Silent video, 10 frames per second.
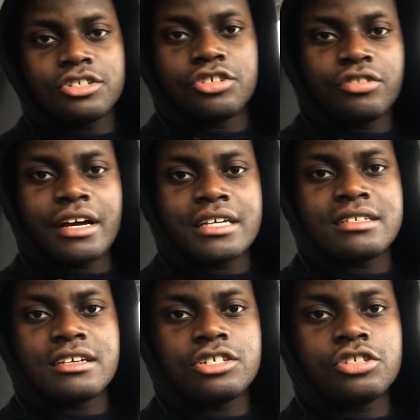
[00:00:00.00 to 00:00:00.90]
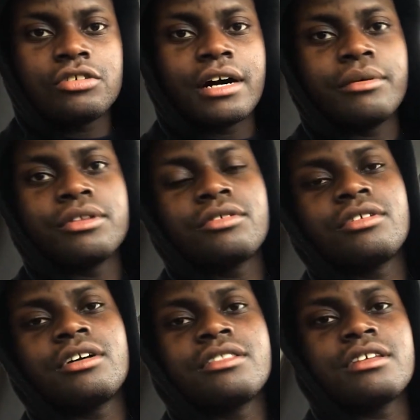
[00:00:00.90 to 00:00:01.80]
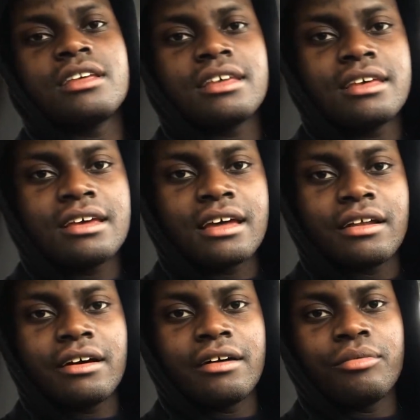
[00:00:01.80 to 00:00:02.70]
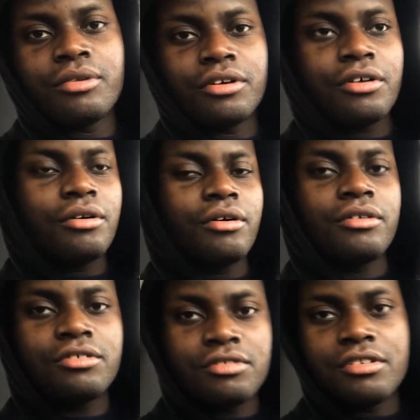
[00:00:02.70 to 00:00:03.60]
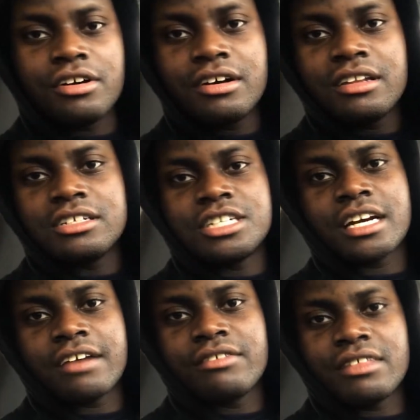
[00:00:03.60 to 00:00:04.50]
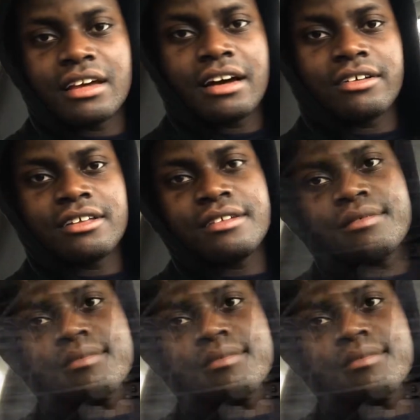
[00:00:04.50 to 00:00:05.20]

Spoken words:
show you guys the issue. I will turn on the key, and we'll go to the hood and check everything out.